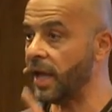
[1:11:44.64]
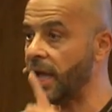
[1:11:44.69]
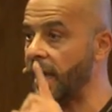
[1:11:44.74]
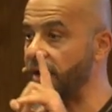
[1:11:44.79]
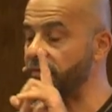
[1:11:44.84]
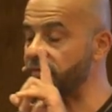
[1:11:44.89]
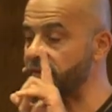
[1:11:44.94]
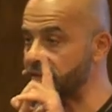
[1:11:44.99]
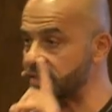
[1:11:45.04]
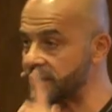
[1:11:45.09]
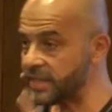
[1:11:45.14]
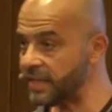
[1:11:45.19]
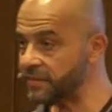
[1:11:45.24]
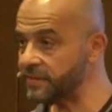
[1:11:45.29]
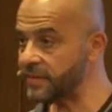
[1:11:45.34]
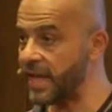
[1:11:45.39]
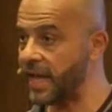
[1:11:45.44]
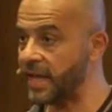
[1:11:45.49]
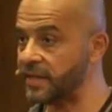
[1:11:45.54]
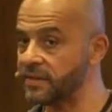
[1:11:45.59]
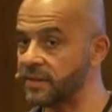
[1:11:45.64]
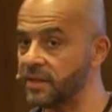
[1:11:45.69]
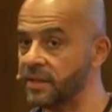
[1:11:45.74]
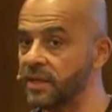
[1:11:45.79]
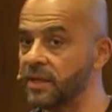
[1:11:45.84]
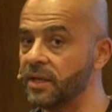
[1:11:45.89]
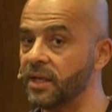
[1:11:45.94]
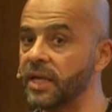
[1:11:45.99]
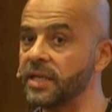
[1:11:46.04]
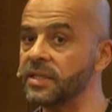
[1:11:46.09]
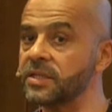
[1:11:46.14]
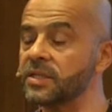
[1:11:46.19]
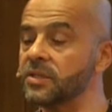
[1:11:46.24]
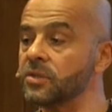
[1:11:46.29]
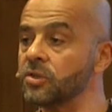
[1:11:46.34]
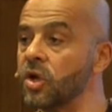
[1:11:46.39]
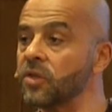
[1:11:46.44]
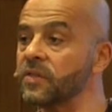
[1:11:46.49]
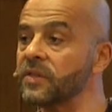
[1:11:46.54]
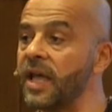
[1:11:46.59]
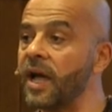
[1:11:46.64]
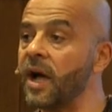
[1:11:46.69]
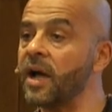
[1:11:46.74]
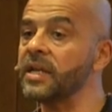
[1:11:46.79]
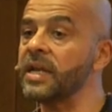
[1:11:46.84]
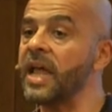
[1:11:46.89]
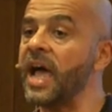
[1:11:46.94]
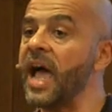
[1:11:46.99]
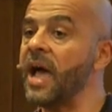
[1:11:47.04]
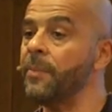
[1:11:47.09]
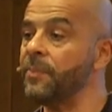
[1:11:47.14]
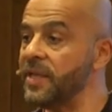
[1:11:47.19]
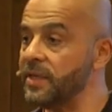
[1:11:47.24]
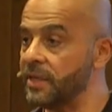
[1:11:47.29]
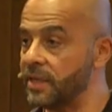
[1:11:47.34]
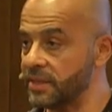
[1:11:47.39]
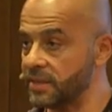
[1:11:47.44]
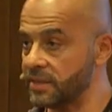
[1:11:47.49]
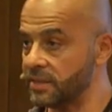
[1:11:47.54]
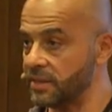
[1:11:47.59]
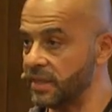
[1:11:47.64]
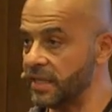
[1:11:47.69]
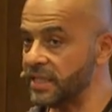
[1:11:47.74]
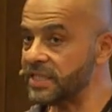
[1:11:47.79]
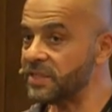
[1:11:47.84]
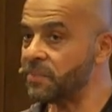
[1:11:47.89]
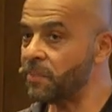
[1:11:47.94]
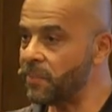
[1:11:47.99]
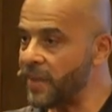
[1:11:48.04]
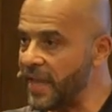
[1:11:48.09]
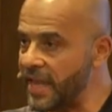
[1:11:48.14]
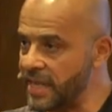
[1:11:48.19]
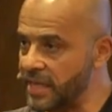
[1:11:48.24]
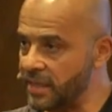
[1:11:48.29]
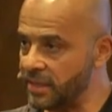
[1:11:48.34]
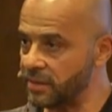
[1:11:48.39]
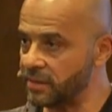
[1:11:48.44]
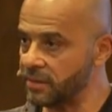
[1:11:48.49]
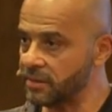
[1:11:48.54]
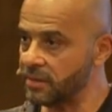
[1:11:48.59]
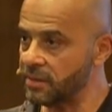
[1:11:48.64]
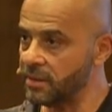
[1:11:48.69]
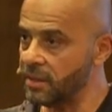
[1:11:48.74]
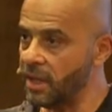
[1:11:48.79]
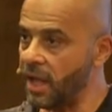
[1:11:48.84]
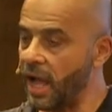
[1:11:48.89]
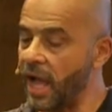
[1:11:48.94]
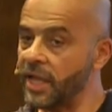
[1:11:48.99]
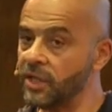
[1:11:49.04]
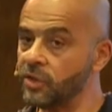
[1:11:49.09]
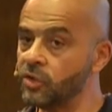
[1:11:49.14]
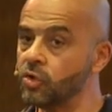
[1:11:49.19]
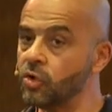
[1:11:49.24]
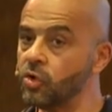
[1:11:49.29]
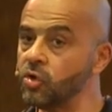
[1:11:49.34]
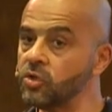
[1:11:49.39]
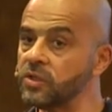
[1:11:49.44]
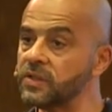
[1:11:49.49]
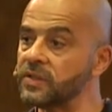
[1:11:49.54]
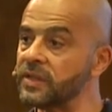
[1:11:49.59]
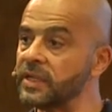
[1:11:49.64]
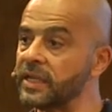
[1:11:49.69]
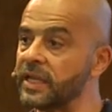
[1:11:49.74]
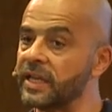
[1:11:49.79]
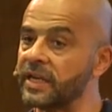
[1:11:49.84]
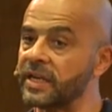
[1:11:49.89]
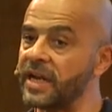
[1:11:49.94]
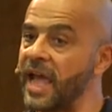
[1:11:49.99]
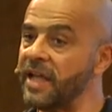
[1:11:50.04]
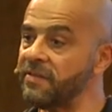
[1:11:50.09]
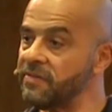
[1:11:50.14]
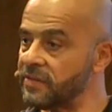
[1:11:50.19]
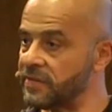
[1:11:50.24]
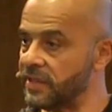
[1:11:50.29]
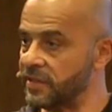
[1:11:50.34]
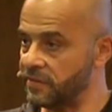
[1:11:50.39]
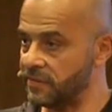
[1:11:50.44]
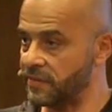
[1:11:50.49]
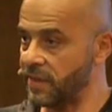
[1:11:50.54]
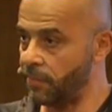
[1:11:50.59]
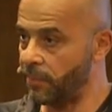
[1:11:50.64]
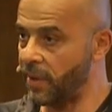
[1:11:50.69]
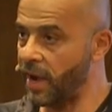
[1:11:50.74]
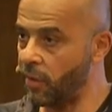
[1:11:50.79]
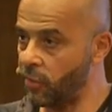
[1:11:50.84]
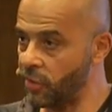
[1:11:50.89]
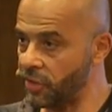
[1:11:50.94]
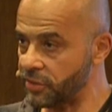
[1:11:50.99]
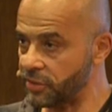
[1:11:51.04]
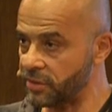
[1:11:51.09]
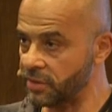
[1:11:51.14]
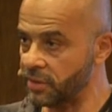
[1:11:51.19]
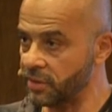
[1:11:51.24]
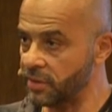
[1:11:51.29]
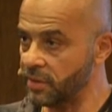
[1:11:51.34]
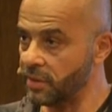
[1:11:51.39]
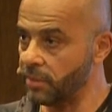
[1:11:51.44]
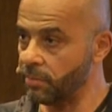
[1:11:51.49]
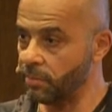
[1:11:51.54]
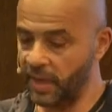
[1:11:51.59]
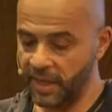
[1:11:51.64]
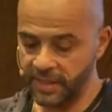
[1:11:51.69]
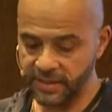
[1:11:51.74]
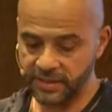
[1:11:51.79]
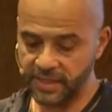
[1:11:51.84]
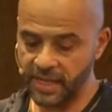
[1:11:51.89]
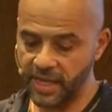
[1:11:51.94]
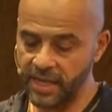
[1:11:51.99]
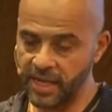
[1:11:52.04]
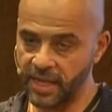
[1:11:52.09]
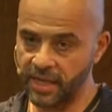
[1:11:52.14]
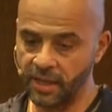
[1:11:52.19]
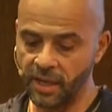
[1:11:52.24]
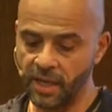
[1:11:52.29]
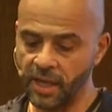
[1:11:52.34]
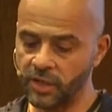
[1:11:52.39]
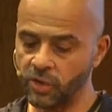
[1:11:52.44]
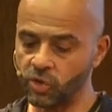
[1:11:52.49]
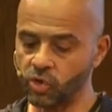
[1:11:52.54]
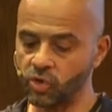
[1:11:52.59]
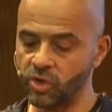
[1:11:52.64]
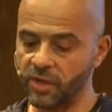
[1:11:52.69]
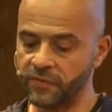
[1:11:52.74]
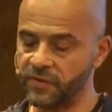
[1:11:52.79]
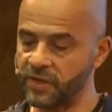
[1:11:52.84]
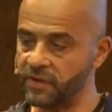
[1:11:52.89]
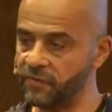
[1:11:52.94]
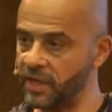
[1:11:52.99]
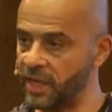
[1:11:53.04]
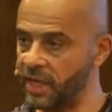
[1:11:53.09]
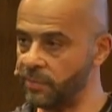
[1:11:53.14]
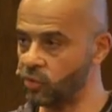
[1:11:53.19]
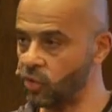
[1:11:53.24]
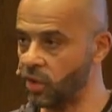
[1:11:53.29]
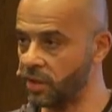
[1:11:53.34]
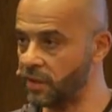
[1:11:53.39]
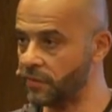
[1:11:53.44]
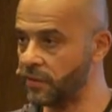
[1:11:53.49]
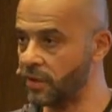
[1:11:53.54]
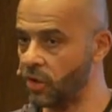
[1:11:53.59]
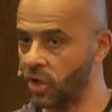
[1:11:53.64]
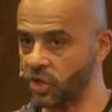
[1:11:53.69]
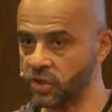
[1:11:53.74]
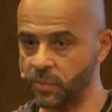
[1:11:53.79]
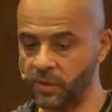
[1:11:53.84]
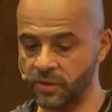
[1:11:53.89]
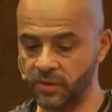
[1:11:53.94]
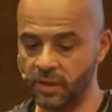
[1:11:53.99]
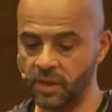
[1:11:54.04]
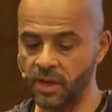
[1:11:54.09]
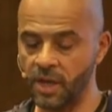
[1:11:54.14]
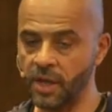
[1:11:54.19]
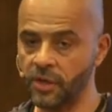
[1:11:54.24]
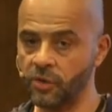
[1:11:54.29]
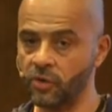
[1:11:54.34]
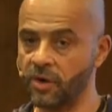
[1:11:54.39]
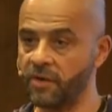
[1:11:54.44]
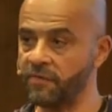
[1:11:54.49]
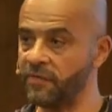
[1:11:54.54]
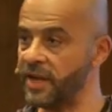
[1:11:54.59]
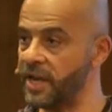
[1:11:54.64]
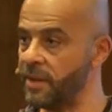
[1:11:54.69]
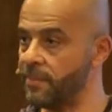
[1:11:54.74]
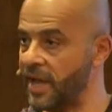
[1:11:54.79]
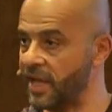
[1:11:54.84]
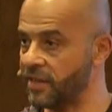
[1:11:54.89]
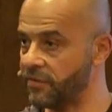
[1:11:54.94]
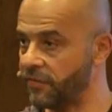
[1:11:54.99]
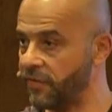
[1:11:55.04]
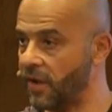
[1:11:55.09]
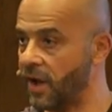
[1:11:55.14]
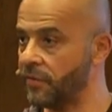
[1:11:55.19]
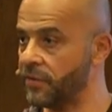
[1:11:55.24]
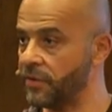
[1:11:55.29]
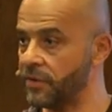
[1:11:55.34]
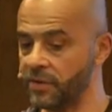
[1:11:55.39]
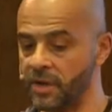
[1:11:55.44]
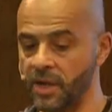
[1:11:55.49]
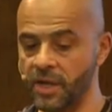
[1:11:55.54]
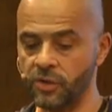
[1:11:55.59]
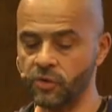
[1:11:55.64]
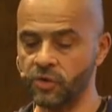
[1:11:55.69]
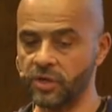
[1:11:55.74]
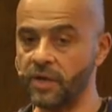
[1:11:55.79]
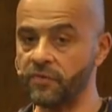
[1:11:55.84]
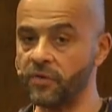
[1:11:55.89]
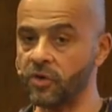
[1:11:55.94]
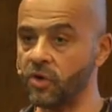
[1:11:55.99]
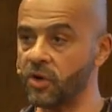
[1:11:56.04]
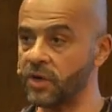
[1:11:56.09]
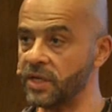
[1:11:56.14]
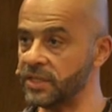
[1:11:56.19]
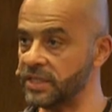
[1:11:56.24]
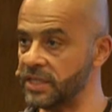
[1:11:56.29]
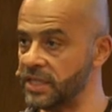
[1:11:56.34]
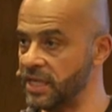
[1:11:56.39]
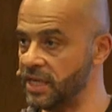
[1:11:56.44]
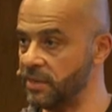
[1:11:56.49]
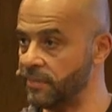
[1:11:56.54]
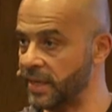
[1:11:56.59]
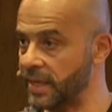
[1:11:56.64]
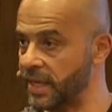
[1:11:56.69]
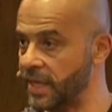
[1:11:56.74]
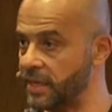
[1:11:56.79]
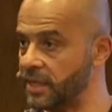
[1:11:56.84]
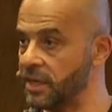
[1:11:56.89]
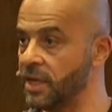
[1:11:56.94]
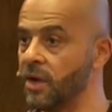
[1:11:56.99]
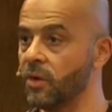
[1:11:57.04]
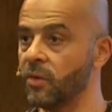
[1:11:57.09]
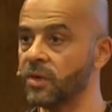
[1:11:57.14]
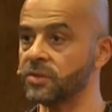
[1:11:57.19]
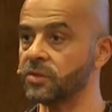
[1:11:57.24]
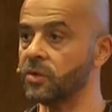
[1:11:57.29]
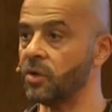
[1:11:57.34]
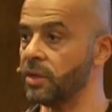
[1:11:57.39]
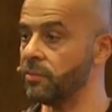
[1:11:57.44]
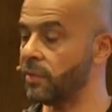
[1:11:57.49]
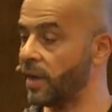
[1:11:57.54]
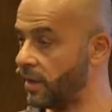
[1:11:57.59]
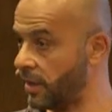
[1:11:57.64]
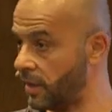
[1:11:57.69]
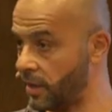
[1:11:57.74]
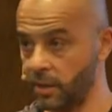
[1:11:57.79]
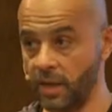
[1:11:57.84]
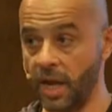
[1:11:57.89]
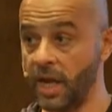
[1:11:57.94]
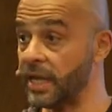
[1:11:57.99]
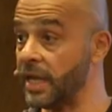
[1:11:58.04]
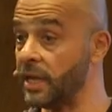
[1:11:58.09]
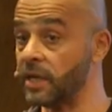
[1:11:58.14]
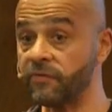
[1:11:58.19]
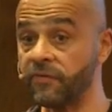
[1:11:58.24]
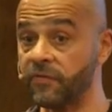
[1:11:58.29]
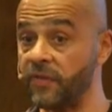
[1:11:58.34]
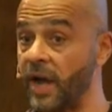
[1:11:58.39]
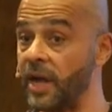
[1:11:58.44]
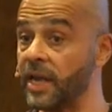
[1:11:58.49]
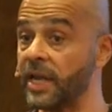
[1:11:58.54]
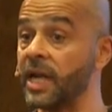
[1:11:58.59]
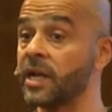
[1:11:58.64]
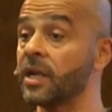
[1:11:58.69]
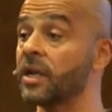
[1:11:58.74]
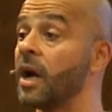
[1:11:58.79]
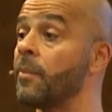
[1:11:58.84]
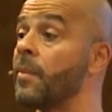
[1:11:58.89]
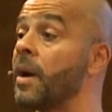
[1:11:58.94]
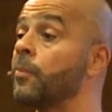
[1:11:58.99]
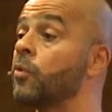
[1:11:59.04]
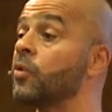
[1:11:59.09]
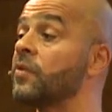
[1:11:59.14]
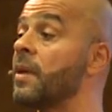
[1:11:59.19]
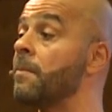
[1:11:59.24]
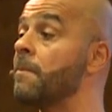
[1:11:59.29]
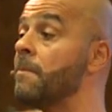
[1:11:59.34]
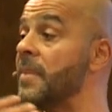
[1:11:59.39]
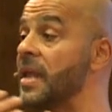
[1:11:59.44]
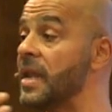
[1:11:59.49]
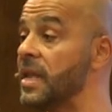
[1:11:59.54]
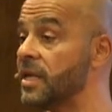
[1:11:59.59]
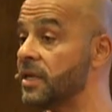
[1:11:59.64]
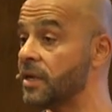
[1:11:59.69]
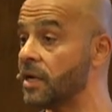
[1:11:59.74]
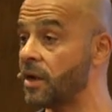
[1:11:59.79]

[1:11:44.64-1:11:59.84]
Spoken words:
Having said that, it's not unhappiness. It's pain. I don't grant it the power by saying, you should have driven him to another hospital. You're a very bad father. You're never going to see him again. What's going on? I can come up with 1.5 million